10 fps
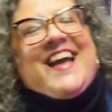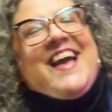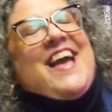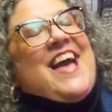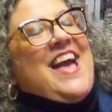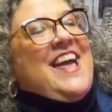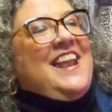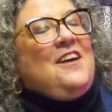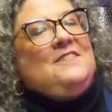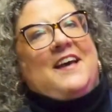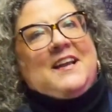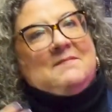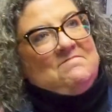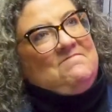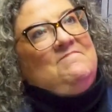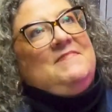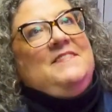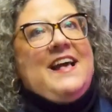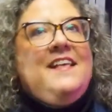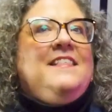Yeah. and I was like,
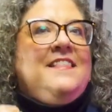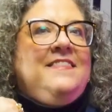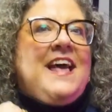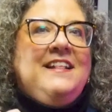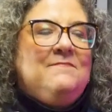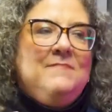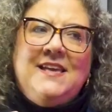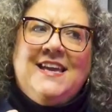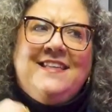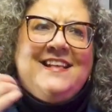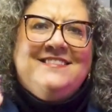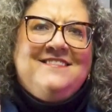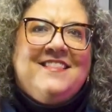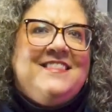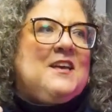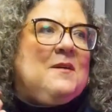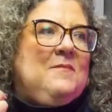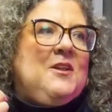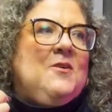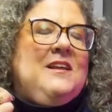that that's me. That's not them,
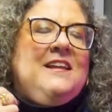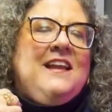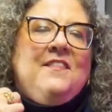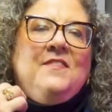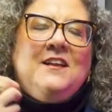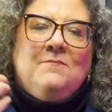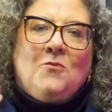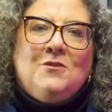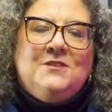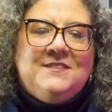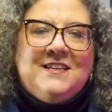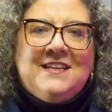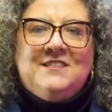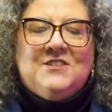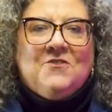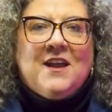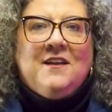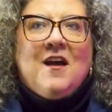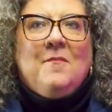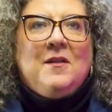you know. And I think Portia said, has this great
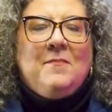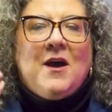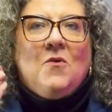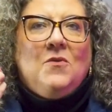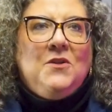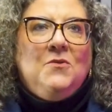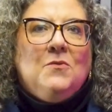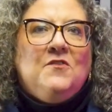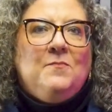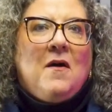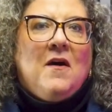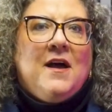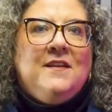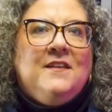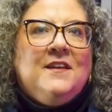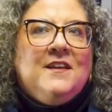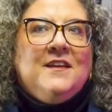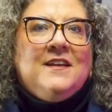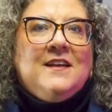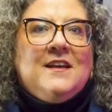comment about when you respond
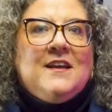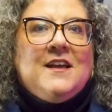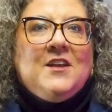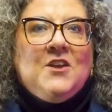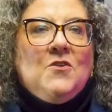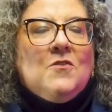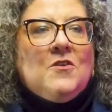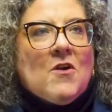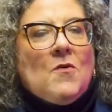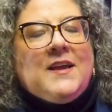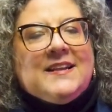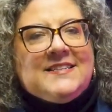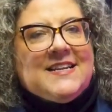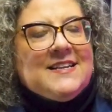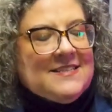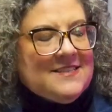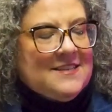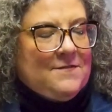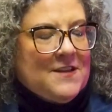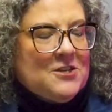you, your only intent is to
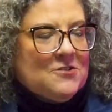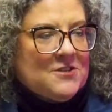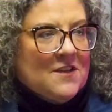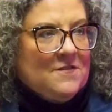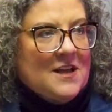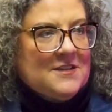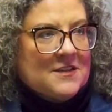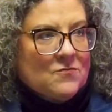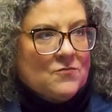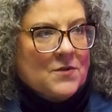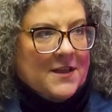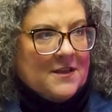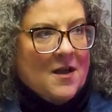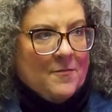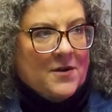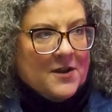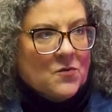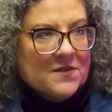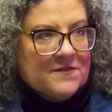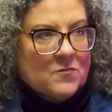defend yourself, not to really comprehend
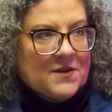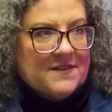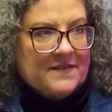what someone is